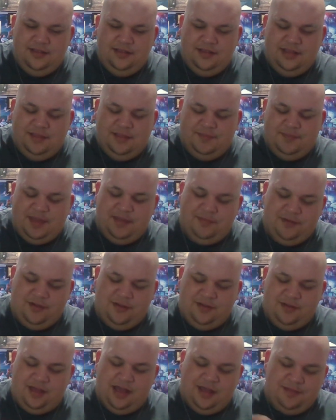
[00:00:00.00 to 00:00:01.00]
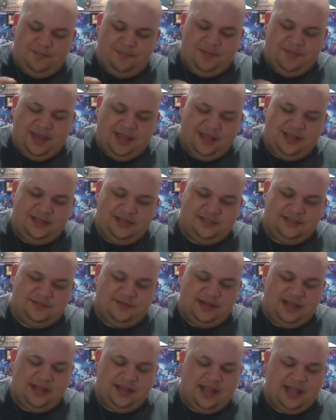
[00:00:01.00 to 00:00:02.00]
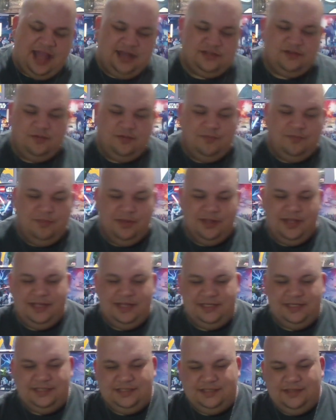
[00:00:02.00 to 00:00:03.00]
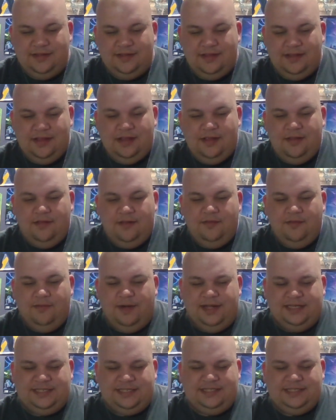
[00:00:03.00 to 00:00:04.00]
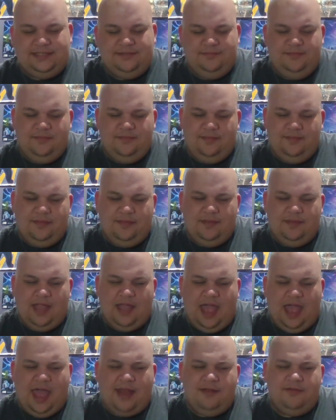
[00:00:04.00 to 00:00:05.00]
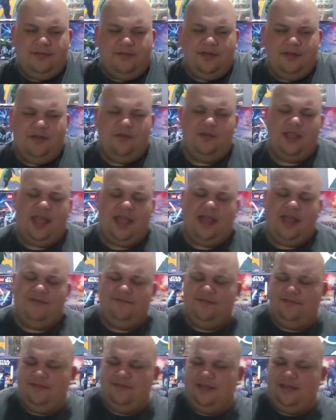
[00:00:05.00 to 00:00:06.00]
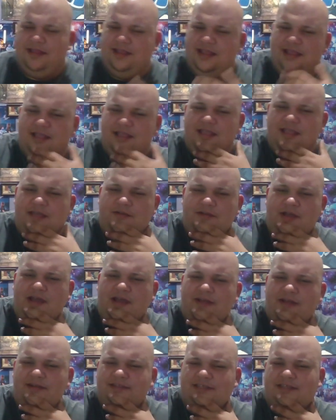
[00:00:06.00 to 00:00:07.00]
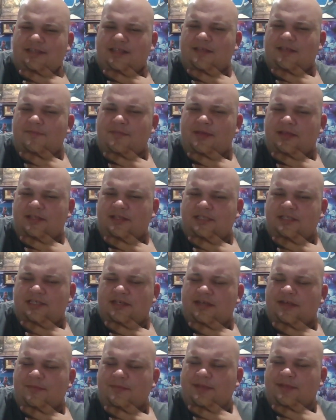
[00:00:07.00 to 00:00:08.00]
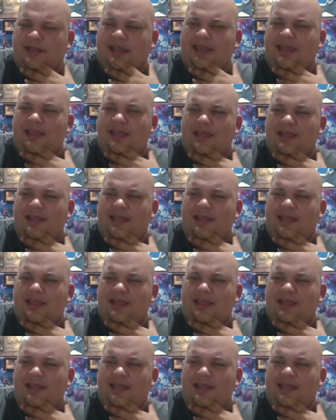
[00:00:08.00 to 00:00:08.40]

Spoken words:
the paintball pellets with actual bullets, which I don't know, like I don't know how it is in the military, but like